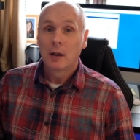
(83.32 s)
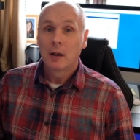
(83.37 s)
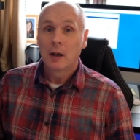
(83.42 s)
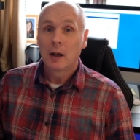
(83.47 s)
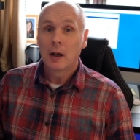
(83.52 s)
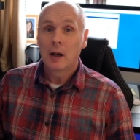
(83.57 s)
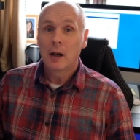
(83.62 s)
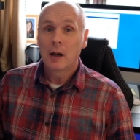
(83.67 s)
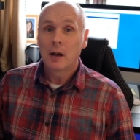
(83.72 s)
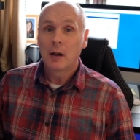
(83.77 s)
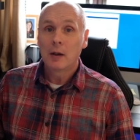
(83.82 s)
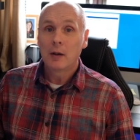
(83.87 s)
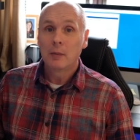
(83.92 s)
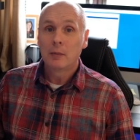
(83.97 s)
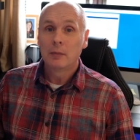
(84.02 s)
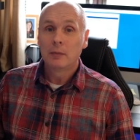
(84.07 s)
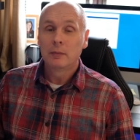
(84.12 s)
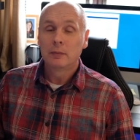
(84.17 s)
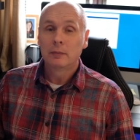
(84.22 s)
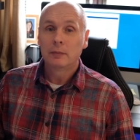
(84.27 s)

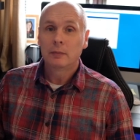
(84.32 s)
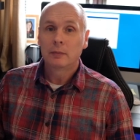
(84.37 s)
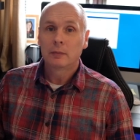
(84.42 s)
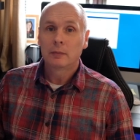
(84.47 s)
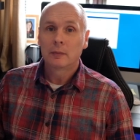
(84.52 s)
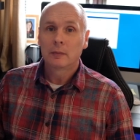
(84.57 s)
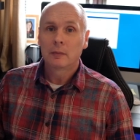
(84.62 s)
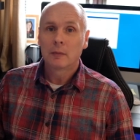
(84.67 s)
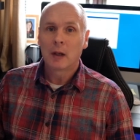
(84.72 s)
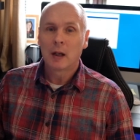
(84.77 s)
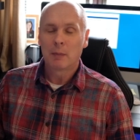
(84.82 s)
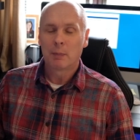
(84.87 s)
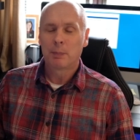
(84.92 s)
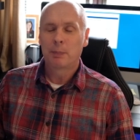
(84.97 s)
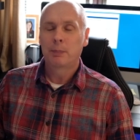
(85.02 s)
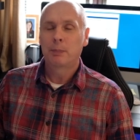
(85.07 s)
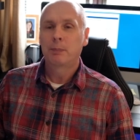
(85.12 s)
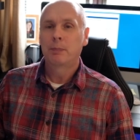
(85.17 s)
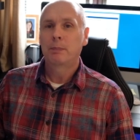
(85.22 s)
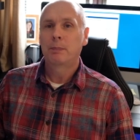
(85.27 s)
Um, well,
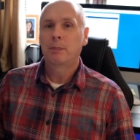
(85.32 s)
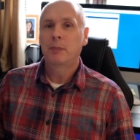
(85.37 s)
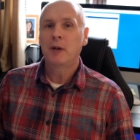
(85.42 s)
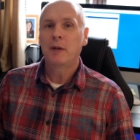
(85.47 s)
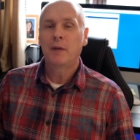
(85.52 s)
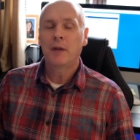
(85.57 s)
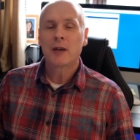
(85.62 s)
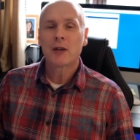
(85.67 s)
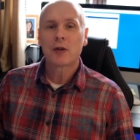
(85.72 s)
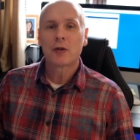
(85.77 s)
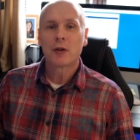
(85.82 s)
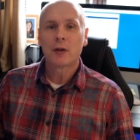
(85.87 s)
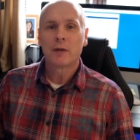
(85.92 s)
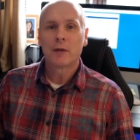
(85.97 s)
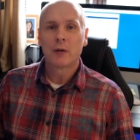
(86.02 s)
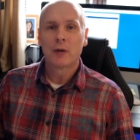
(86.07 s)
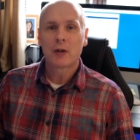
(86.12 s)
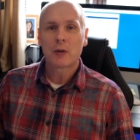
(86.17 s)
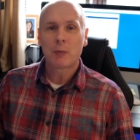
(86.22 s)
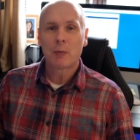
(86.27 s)
brief history
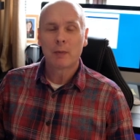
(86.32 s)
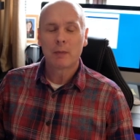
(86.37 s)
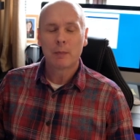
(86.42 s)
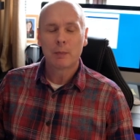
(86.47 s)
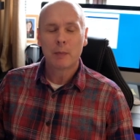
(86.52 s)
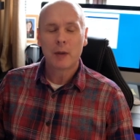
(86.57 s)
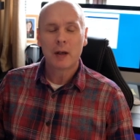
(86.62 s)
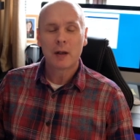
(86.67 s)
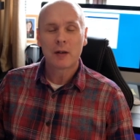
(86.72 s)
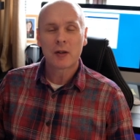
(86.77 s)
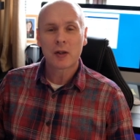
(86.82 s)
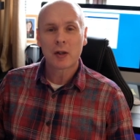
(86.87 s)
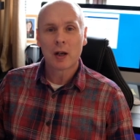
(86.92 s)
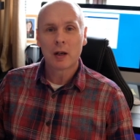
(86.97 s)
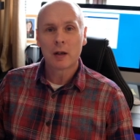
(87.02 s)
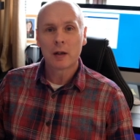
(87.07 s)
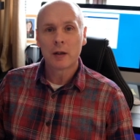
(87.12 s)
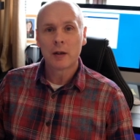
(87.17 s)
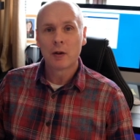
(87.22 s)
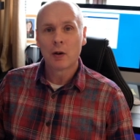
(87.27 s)
first. When I
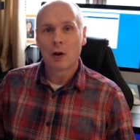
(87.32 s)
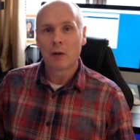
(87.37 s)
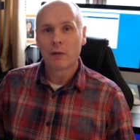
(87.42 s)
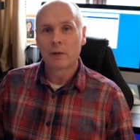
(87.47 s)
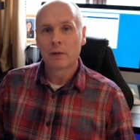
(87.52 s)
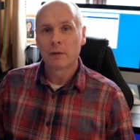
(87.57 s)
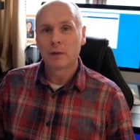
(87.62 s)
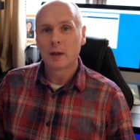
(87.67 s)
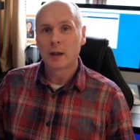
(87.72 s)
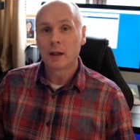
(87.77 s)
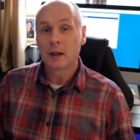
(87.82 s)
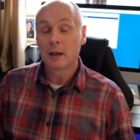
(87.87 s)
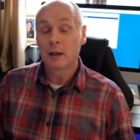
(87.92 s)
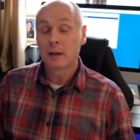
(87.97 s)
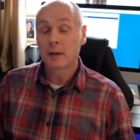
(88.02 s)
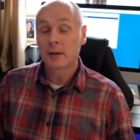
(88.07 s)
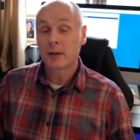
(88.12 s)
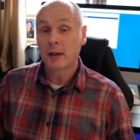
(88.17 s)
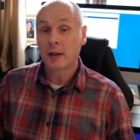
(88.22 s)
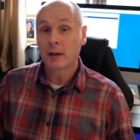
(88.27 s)
started off uh,
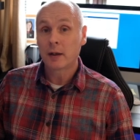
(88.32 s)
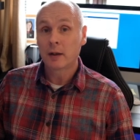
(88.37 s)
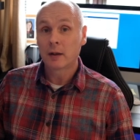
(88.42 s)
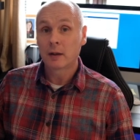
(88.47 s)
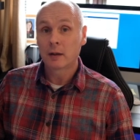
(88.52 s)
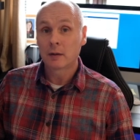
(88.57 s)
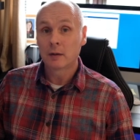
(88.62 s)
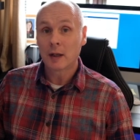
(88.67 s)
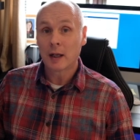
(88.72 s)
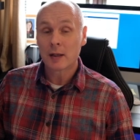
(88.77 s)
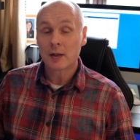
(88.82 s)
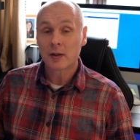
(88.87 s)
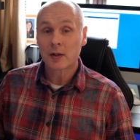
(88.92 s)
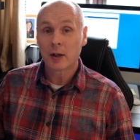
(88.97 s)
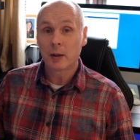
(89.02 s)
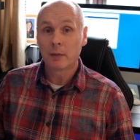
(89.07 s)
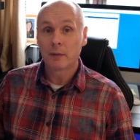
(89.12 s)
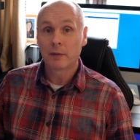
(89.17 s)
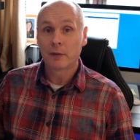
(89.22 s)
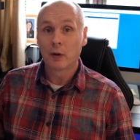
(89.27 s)
taking
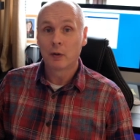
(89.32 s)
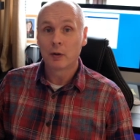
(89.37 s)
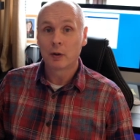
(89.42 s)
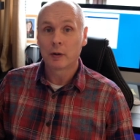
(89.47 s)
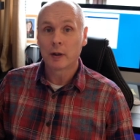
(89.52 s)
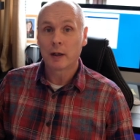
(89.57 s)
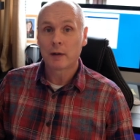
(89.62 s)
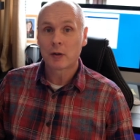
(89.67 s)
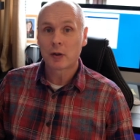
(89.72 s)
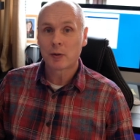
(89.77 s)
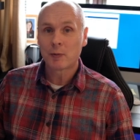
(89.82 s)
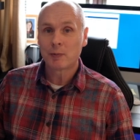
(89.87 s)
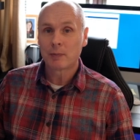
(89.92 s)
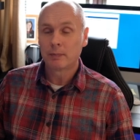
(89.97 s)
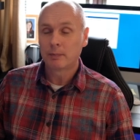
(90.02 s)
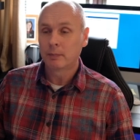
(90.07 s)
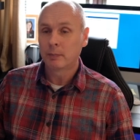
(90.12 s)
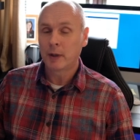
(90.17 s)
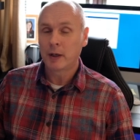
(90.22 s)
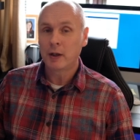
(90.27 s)
landscape photographs
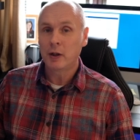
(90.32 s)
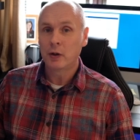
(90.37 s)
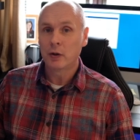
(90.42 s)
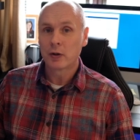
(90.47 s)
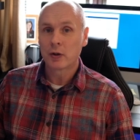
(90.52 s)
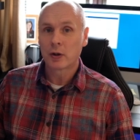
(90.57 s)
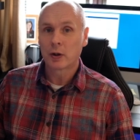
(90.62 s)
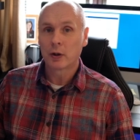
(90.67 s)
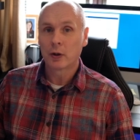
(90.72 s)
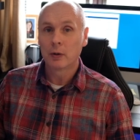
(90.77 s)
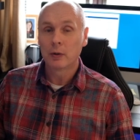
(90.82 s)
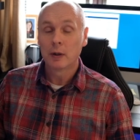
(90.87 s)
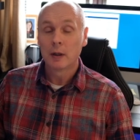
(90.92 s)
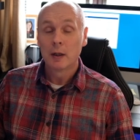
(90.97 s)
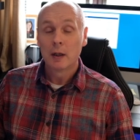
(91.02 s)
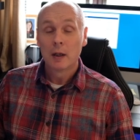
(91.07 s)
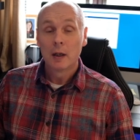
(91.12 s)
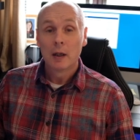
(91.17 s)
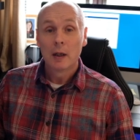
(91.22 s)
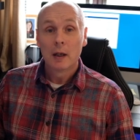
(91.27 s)
many years ago,
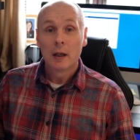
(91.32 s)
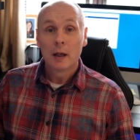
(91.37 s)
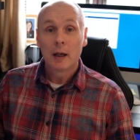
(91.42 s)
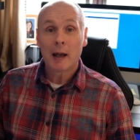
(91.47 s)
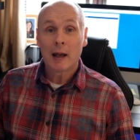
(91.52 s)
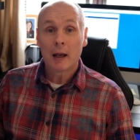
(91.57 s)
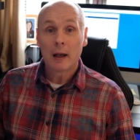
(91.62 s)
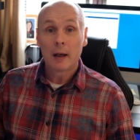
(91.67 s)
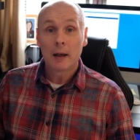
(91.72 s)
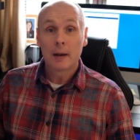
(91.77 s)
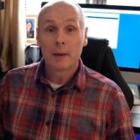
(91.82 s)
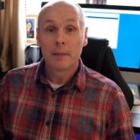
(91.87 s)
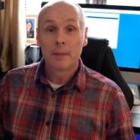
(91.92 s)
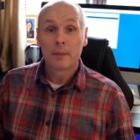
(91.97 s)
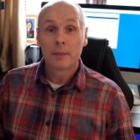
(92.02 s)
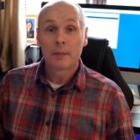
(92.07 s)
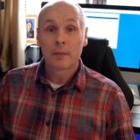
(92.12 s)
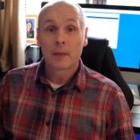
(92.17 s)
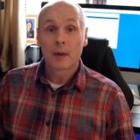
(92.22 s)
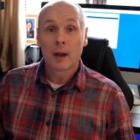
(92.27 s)

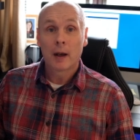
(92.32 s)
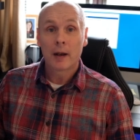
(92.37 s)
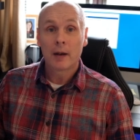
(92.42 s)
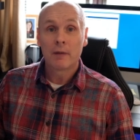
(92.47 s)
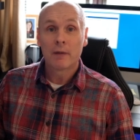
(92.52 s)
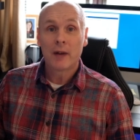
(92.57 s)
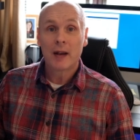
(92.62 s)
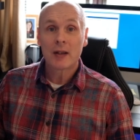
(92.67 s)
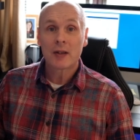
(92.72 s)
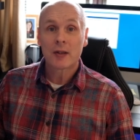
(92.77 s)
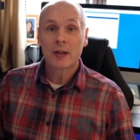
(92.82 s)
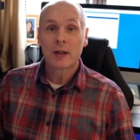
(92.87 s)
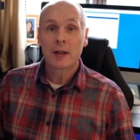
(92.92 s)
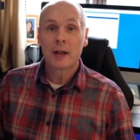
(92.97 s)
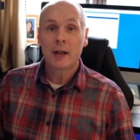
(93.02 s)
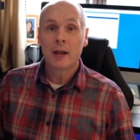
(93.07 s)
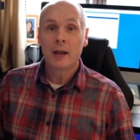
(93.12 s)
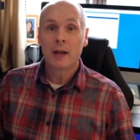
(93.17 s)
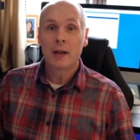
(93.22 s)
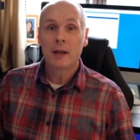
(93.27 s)
um, I invested
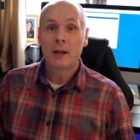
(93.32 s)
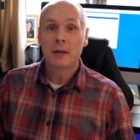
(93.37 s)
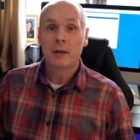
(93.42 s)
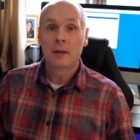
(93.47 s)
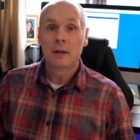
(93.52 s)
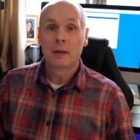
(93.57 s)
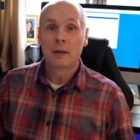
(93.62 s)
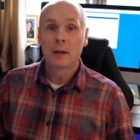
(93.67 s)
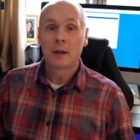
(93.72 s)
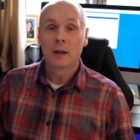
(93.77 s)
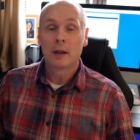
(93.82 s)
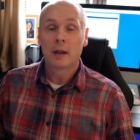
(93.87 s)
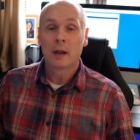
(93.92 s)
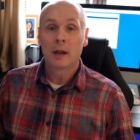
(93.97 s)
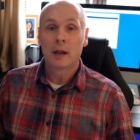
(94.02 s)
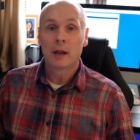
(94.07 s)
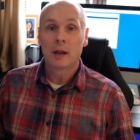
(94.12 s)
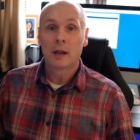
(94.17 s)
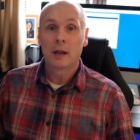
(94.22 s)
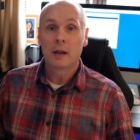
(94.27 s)
in
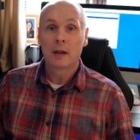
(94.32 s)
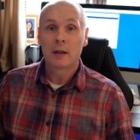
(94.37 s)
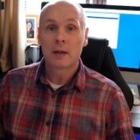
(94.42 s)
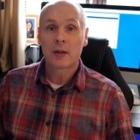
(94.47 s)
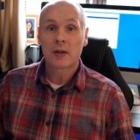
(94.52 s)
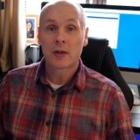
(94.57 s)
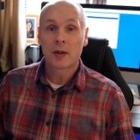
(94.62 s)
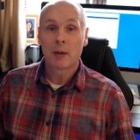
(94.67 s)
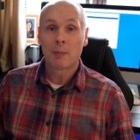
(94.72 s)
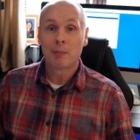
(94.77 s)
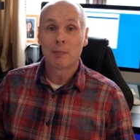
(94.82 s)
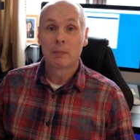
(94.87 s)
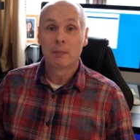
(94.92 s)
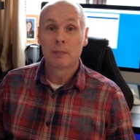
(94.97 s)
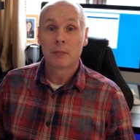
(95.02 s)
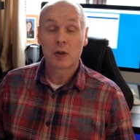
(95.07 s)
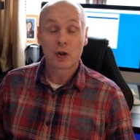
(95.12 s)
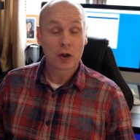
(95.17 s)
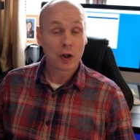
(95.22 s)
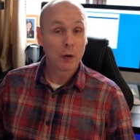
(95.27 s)
uh, some
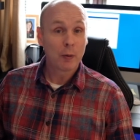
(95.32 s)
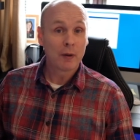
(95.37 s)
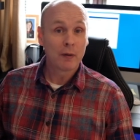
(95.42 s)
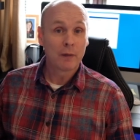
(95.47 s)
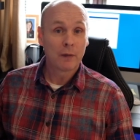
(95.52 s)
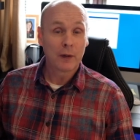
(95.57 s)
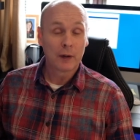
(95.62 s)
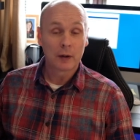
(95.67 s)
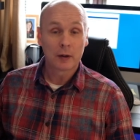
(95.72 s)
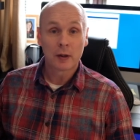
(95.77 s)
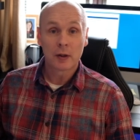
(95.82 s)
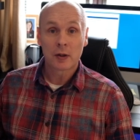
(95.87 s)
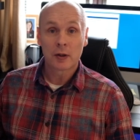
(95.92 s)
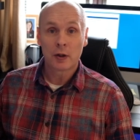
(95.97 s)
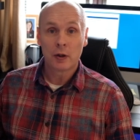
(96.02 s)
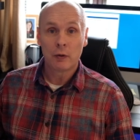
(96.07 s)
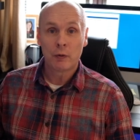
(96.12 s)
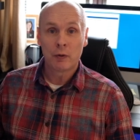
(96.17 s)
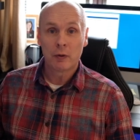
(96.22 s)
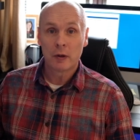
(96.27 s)
screw-in filters that
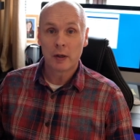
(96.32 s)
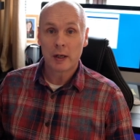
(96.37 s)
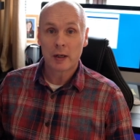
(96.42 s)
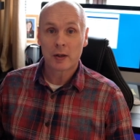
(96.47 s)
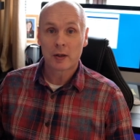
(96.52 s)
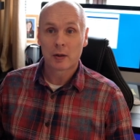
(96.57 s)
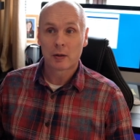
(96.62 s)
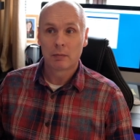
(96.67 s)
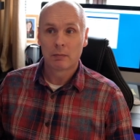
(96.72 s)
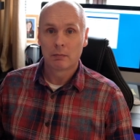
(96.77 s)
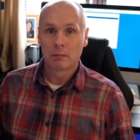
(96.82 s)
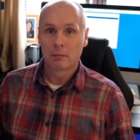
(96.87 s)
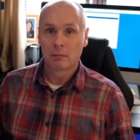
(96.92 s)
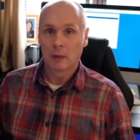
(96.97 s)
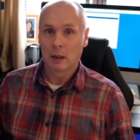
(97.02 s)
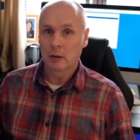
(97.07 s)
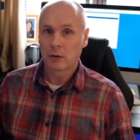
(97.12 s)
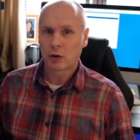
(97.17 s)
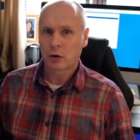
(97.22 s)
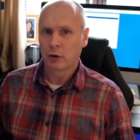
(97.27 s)
you just
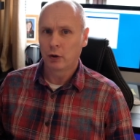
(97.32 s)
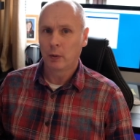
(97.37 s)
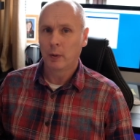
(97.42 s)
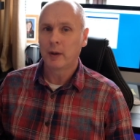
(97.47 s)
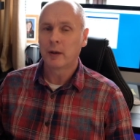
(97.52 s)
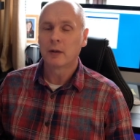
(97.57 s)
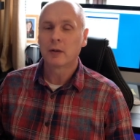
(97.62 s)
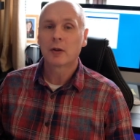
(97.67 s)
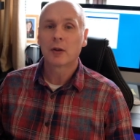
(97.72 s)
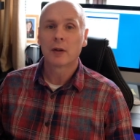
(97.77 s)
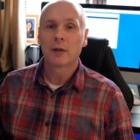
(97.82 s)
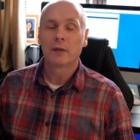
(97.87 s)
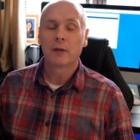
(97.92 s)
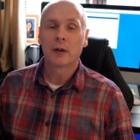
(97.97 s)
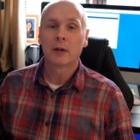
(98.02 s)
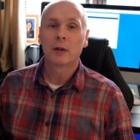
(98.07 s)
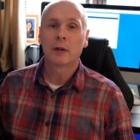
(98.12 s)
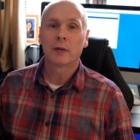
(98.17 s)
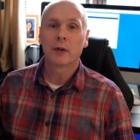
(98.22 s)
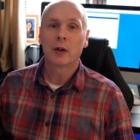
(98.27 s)
well, screw in to the
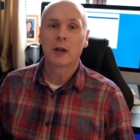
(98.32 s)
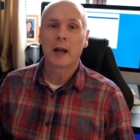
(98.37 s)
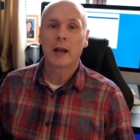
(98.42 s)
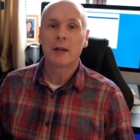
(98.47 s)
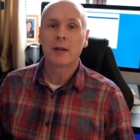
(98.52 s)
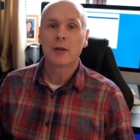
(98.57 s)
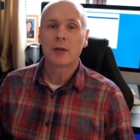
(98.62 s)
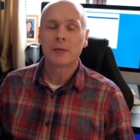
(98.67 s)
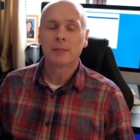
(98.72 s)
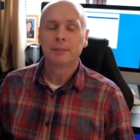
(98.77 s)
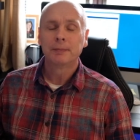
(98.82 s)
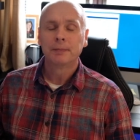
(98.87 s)
front of your lens.